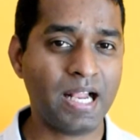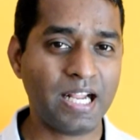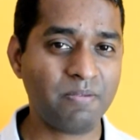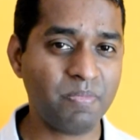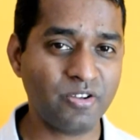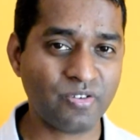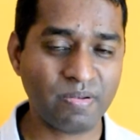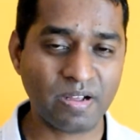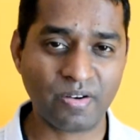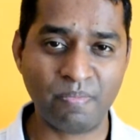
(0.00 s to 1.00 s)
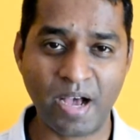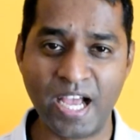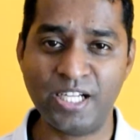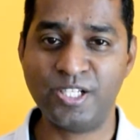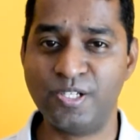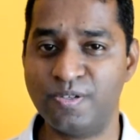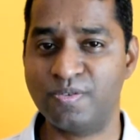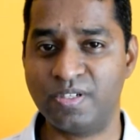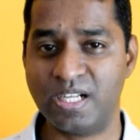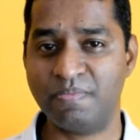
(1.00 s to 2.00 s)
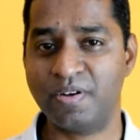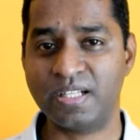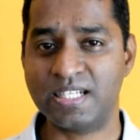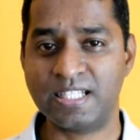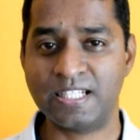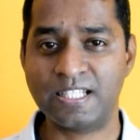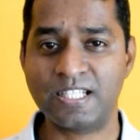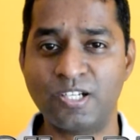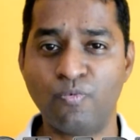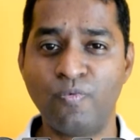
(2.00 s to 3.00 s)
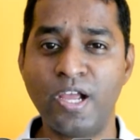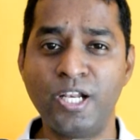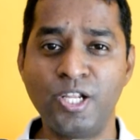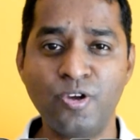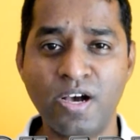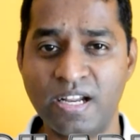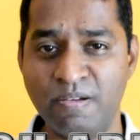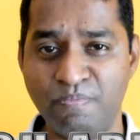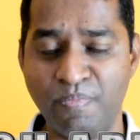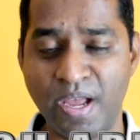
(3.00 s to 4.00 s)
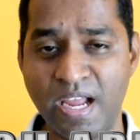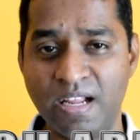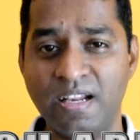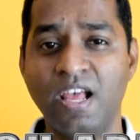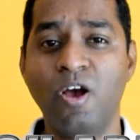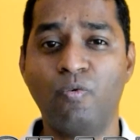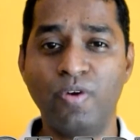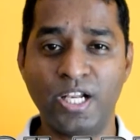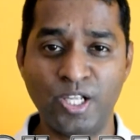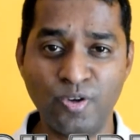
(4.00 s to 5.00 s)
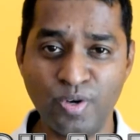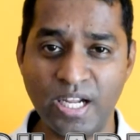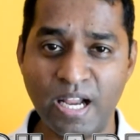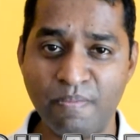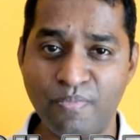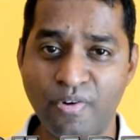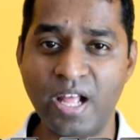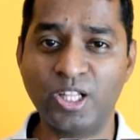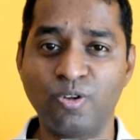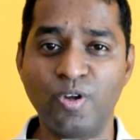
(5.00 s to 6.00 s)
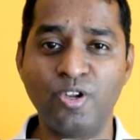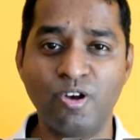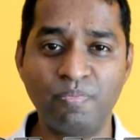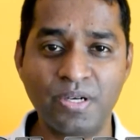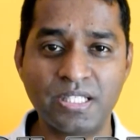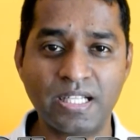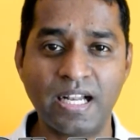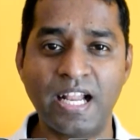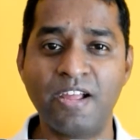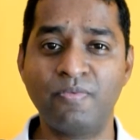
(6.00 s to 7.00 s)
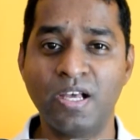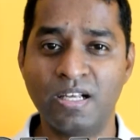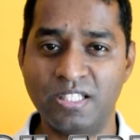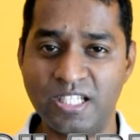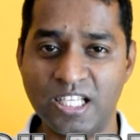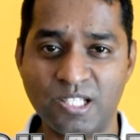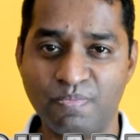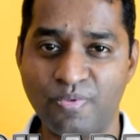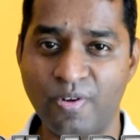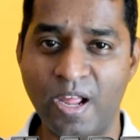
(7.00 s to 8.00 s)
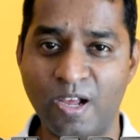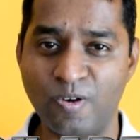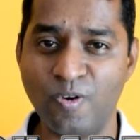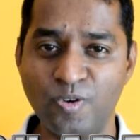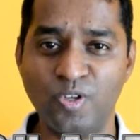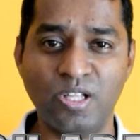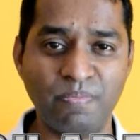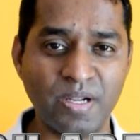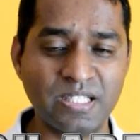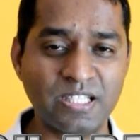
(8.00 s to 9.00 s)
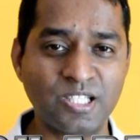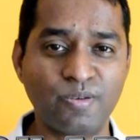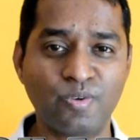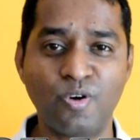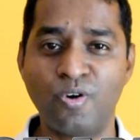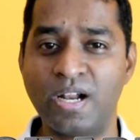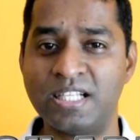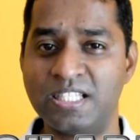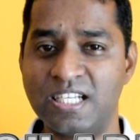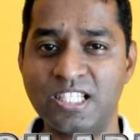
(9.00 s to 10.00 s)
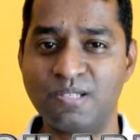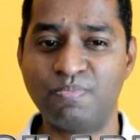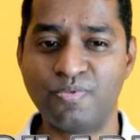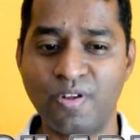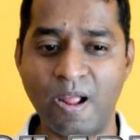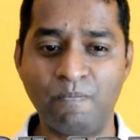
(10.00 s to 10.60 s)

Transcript: Let me remind you, dear brothers and sisters, when you are in pain, when you need a breakthrough in your personal life, just pray. Go to the presence of God and just pray.